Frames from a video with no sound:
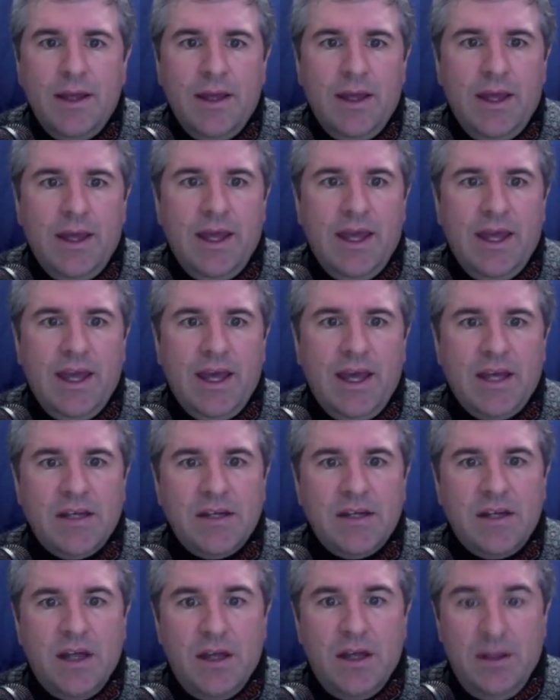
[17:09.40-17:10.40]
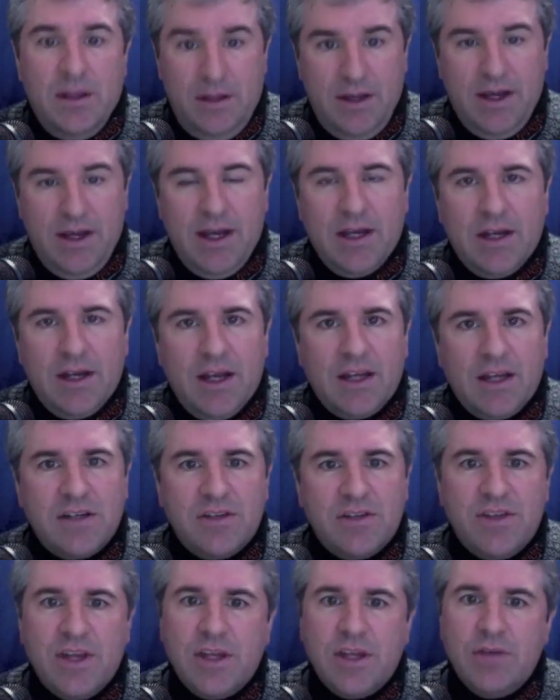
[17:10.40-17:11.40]
And I'd like
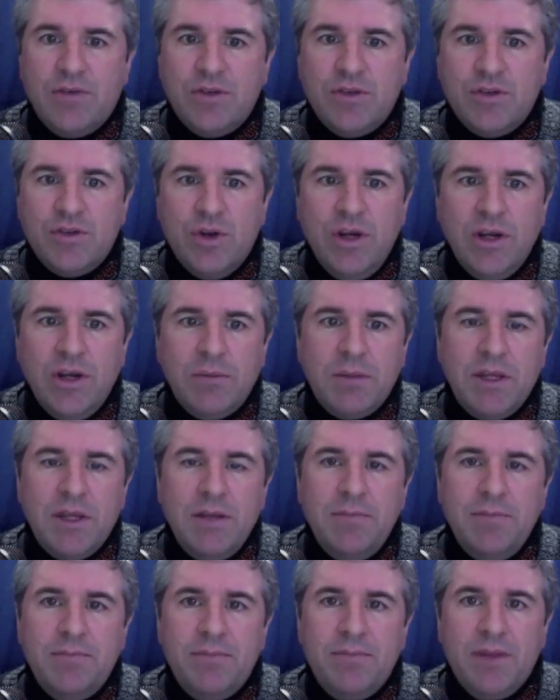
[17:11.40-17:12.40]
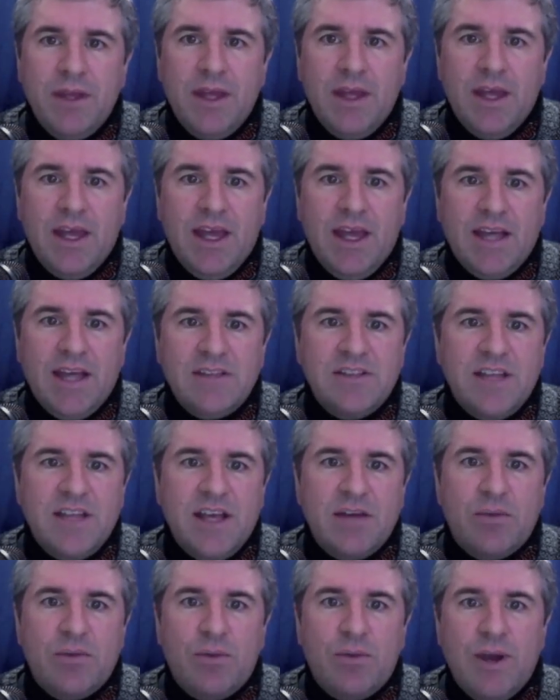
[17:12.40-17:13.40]
to thank you for joining me, as
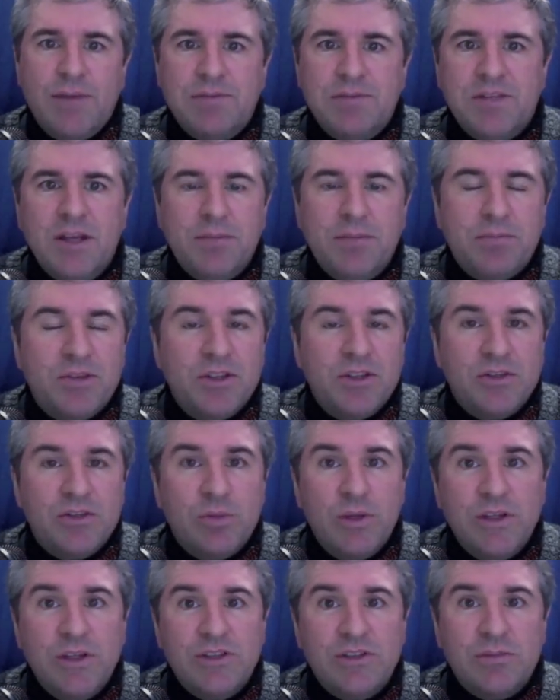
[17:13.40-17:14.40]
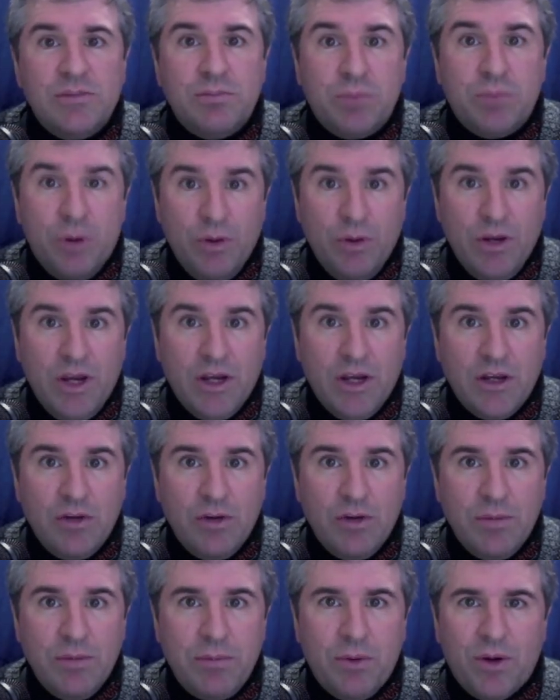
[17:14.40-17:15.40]
that wraps up this week's Pro Yakyu
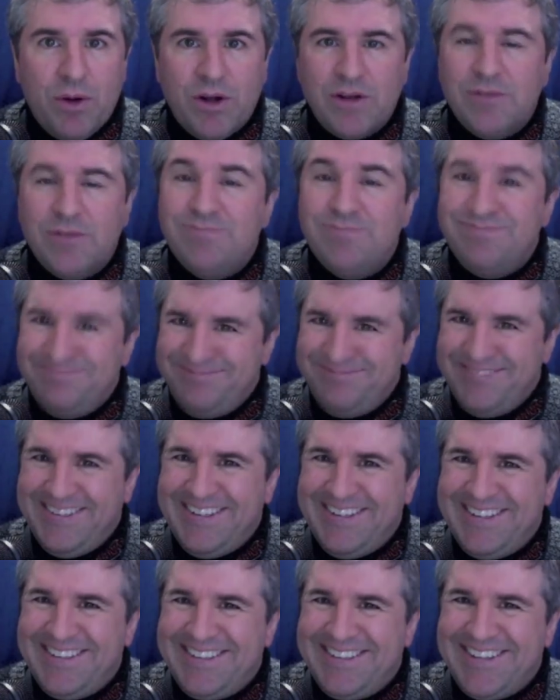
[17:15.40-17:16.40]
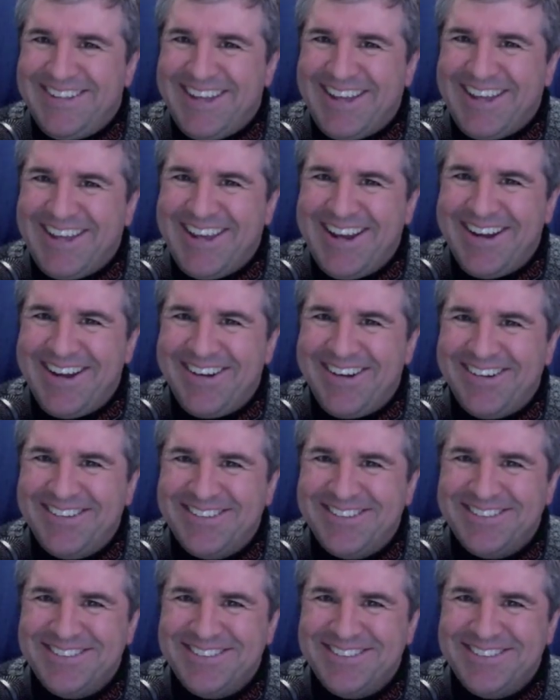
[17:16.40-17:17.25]
Report. Take care.